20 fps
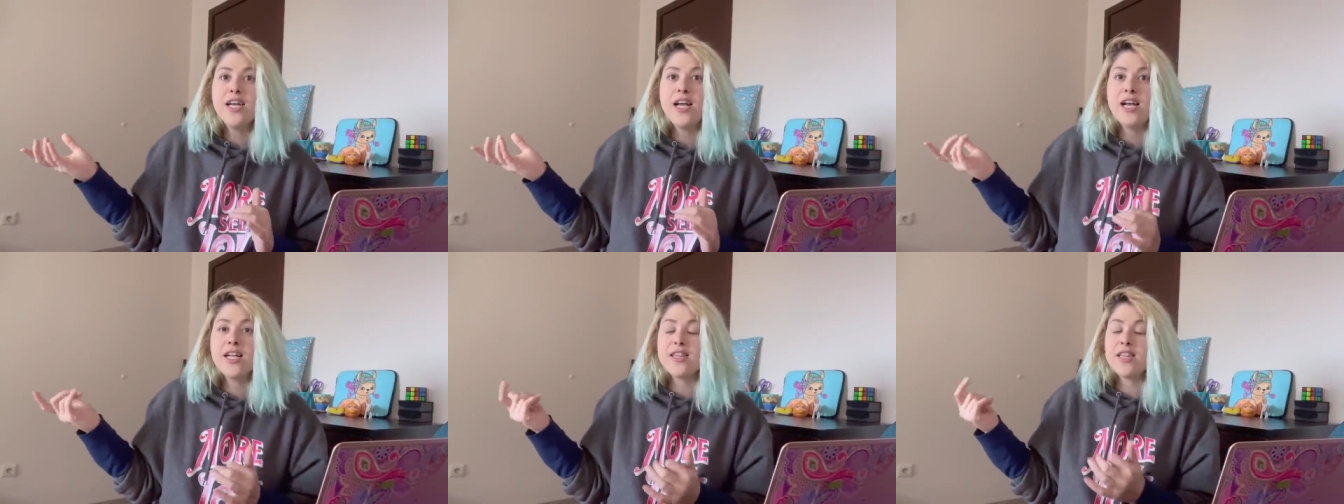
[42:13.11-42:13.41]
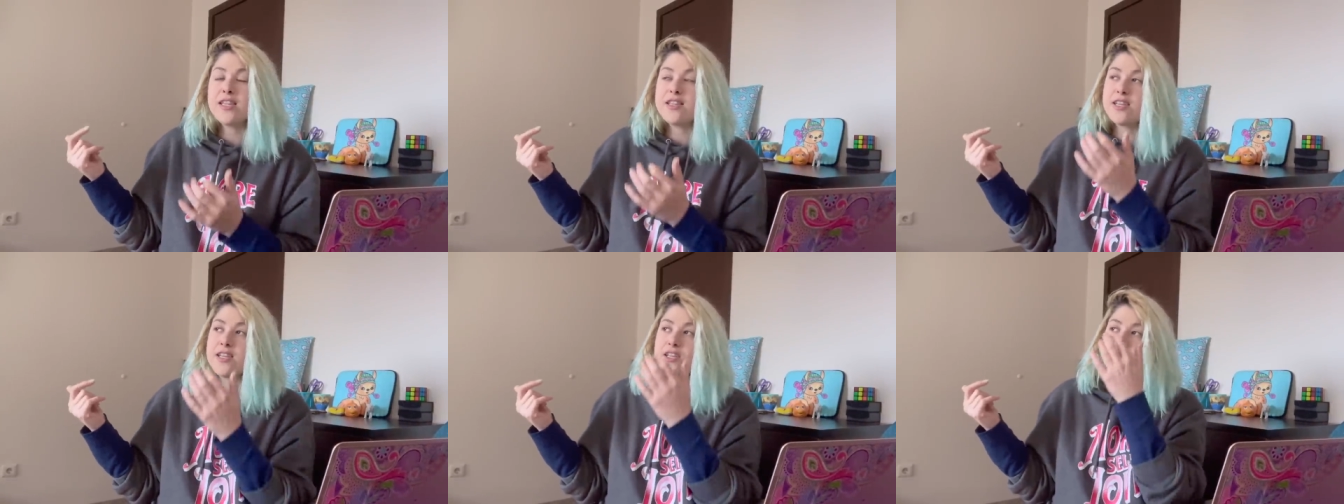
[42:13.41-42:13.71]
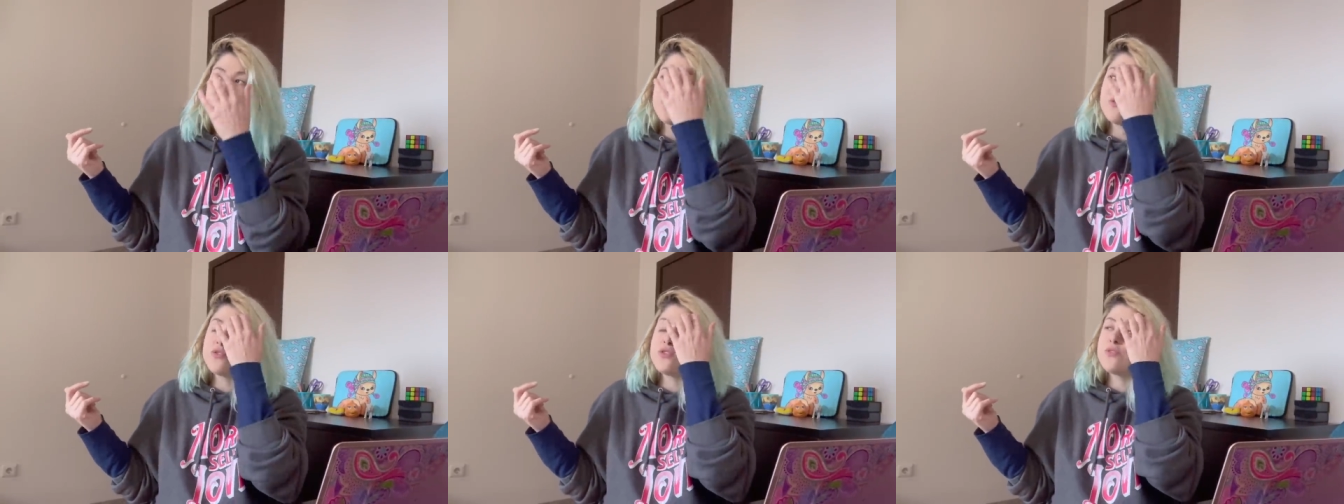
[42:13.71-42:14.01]
and then they
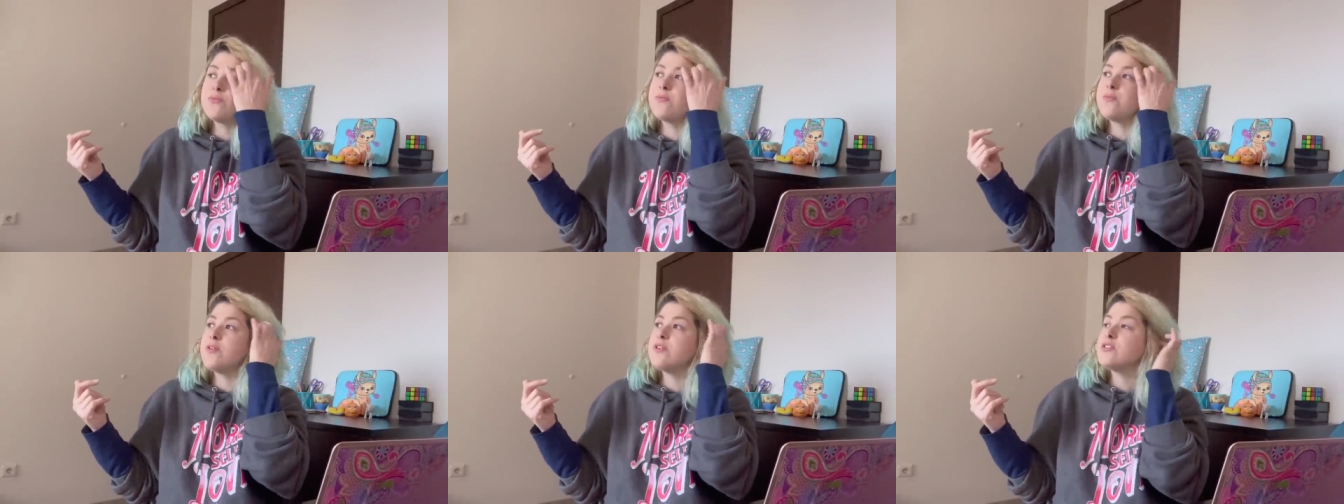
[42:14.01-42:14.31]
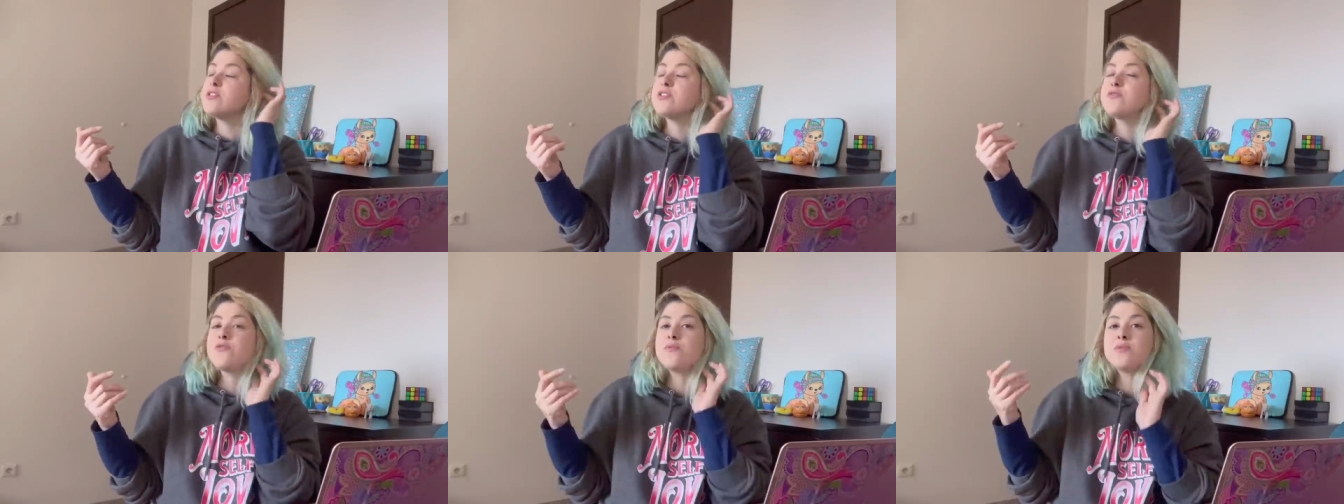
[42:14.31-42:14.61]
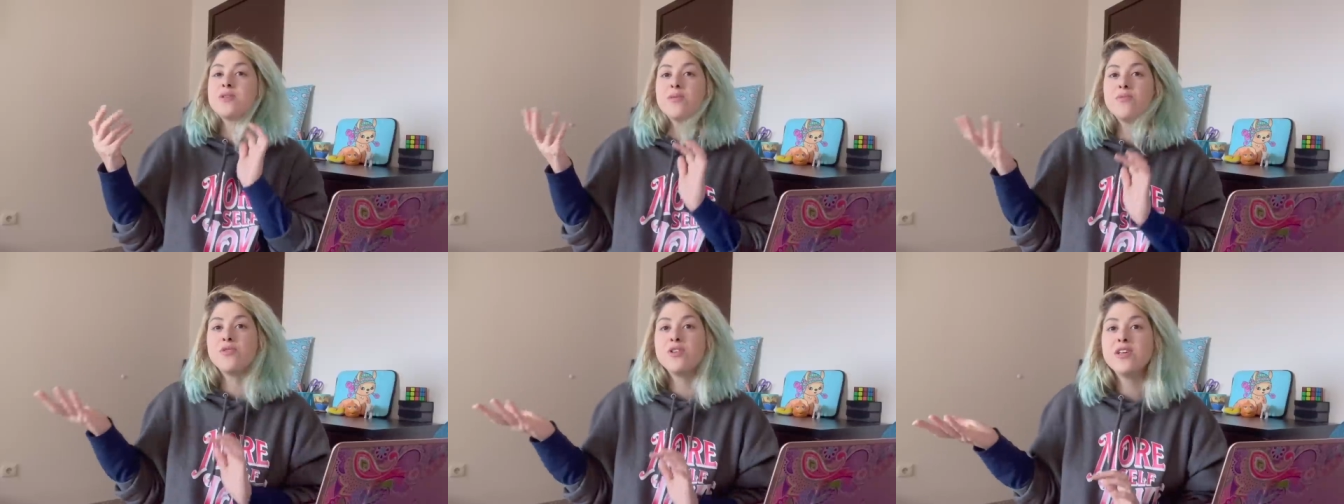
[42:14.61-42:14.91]
choose to purchase from
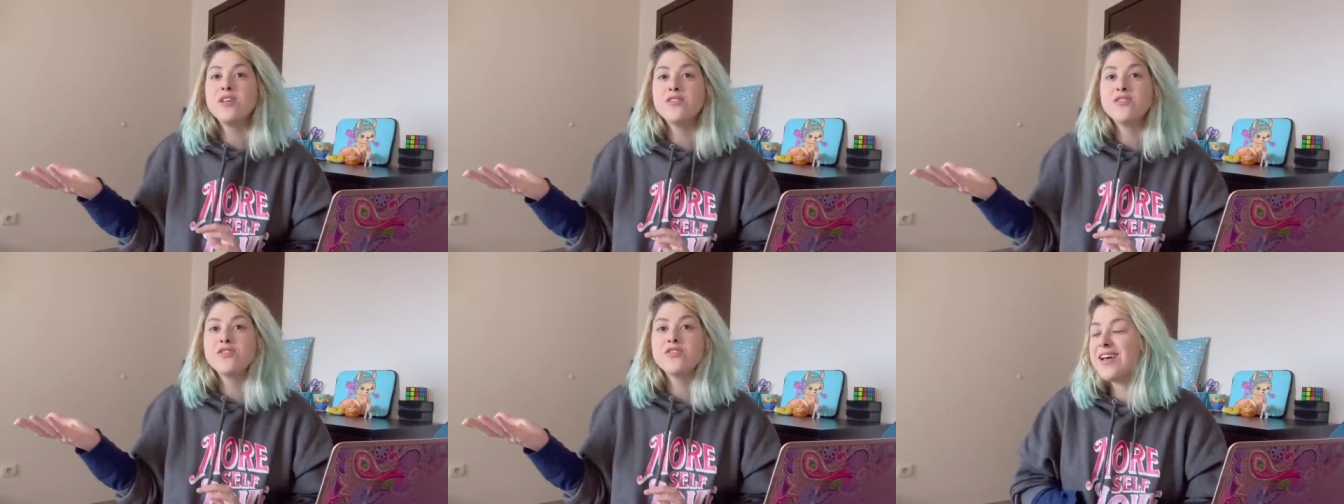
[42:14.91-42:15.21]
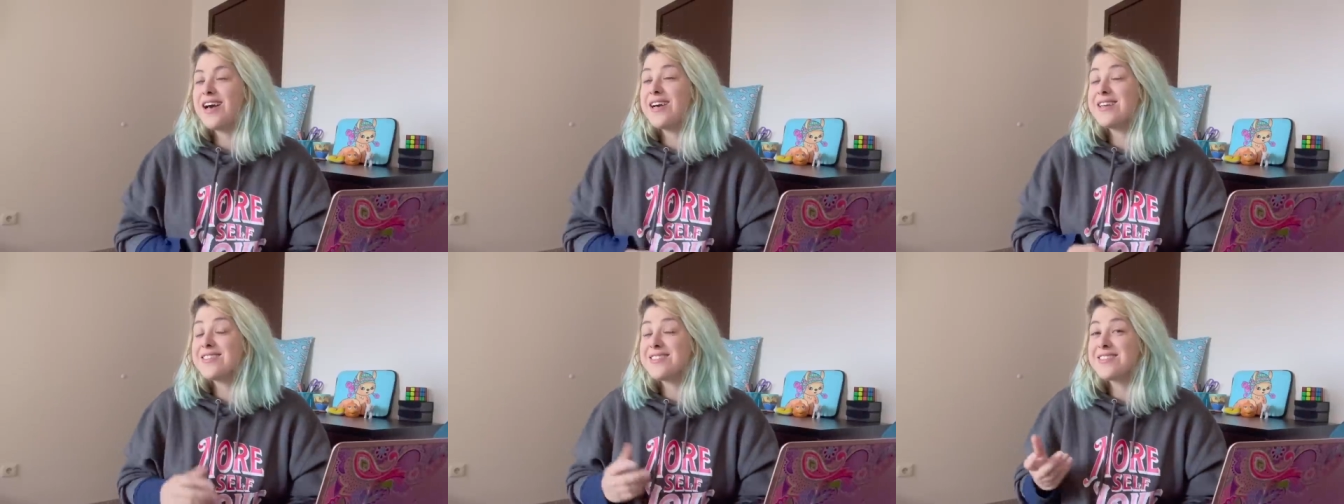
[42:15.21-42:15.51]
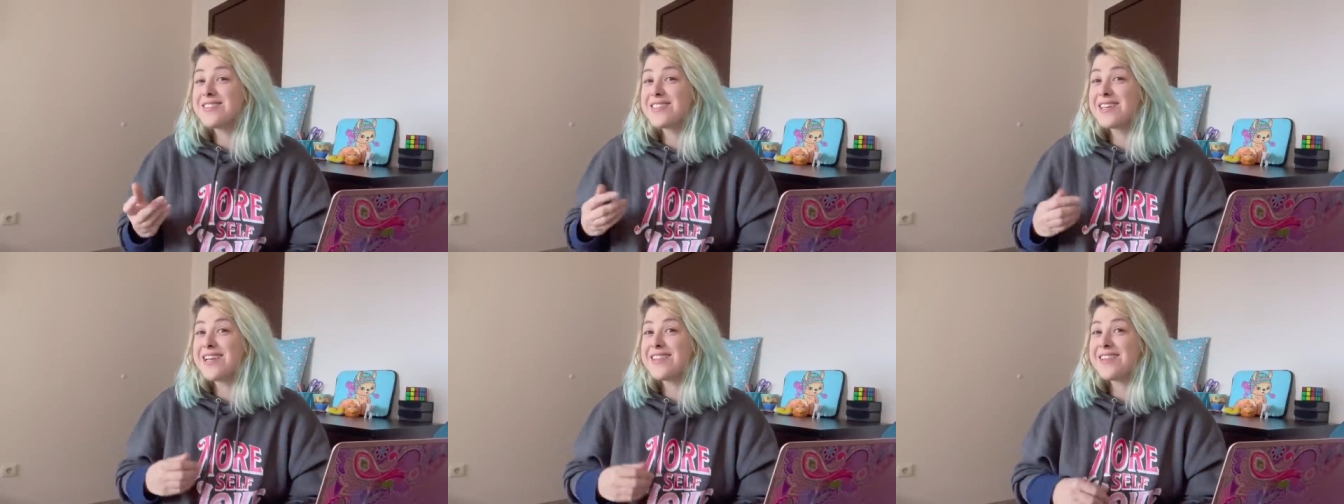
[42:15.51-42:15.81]
someone else, I
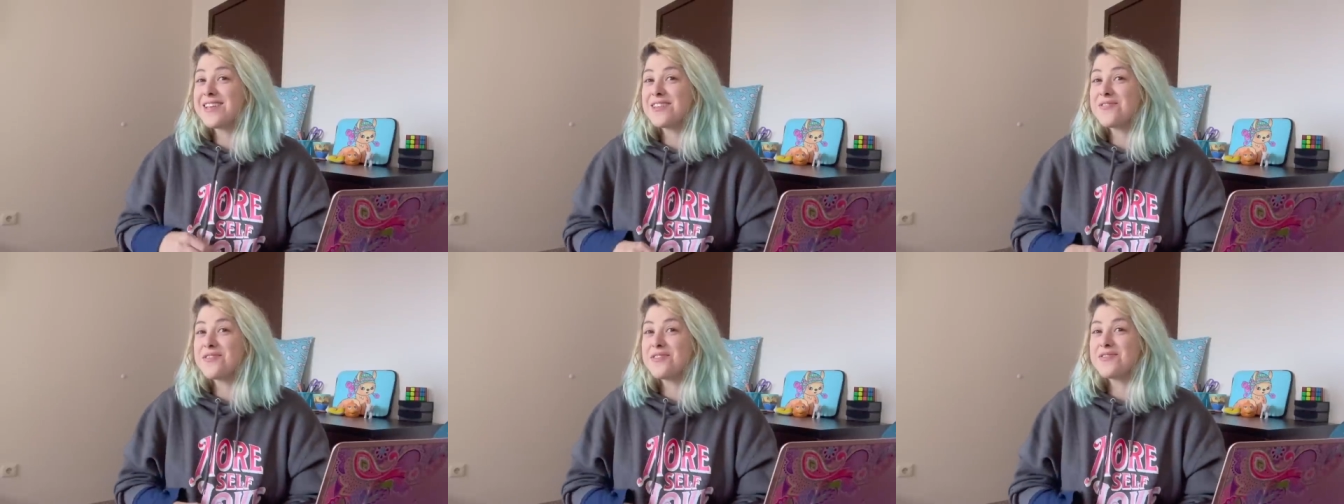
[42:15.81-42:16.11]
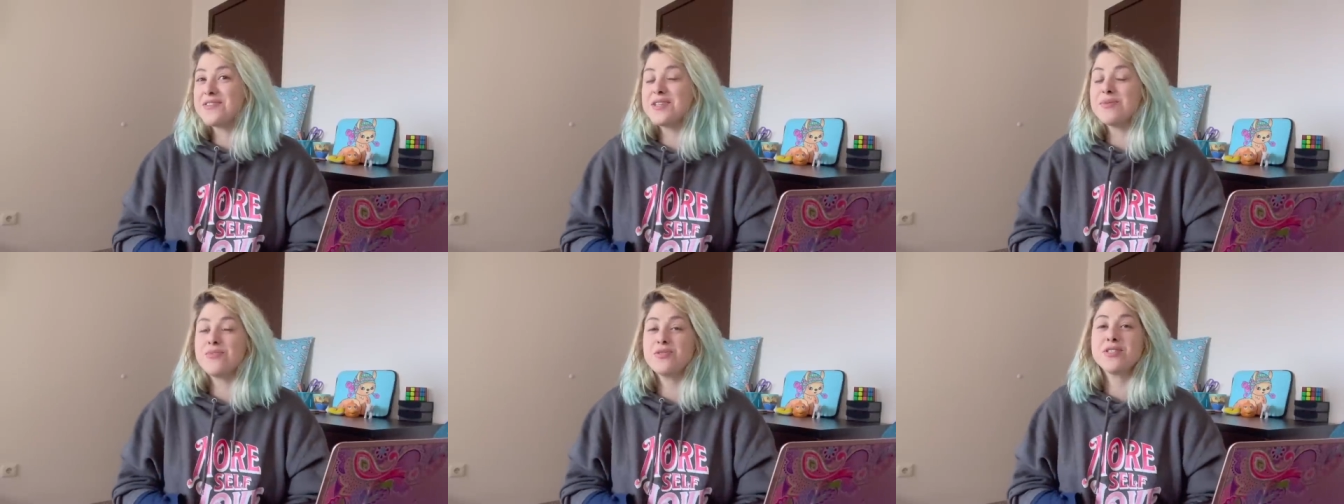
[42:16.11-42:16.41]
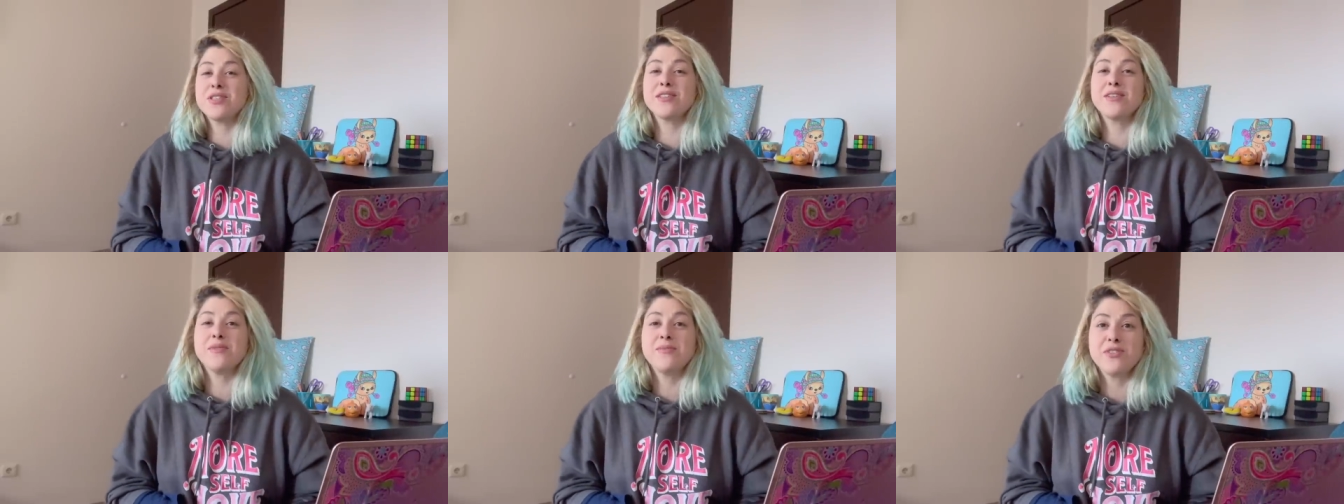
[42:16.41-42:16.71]
still get that fifteen
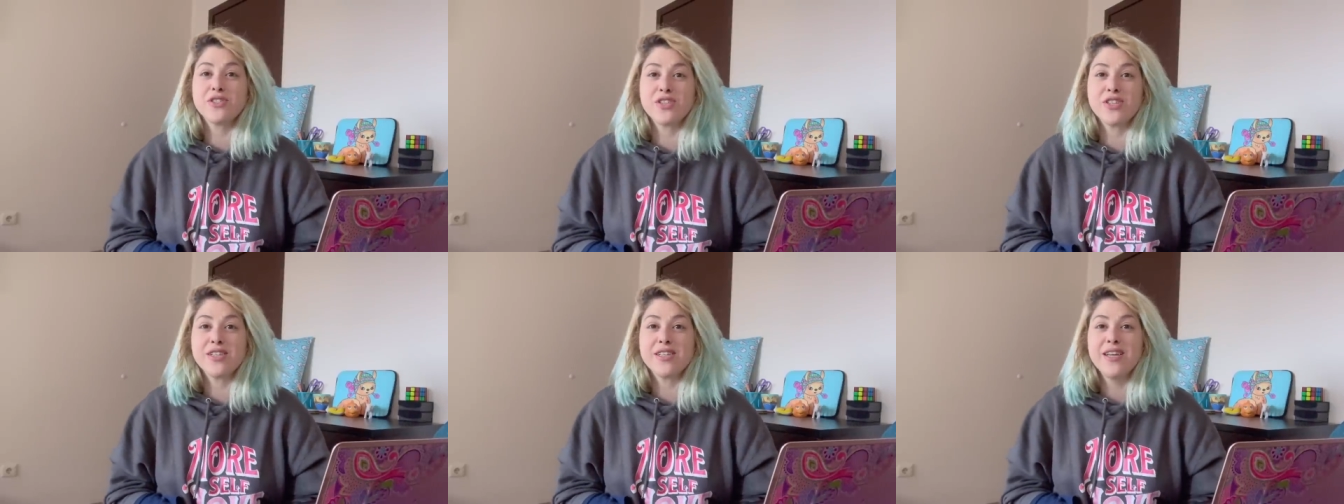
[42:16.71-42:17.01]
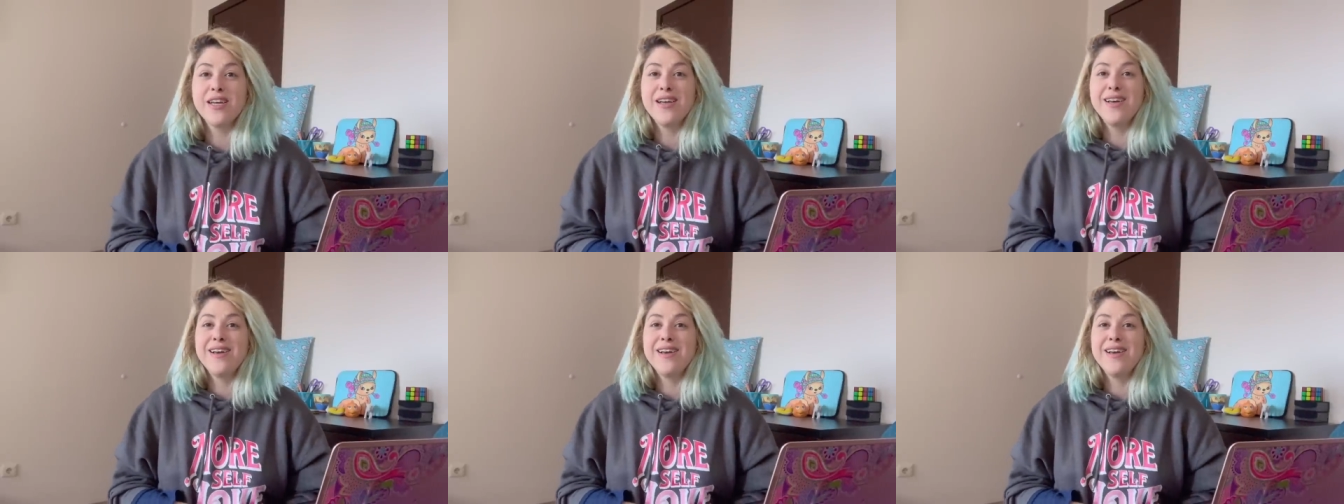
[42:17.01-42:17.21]
percent commission.